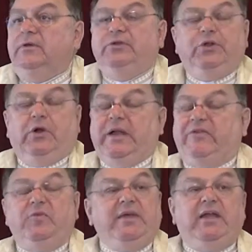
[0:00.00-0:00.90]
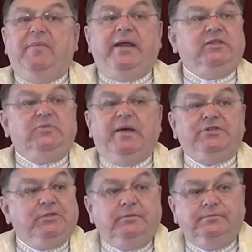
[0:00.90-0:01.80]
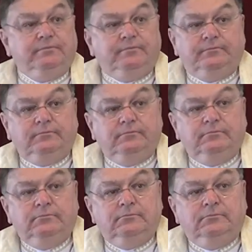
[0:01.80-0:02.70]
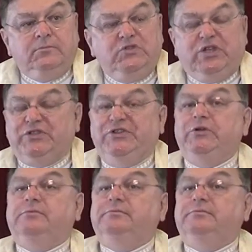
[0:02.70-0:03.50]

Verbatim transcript: You don't have to be anybody special, just you.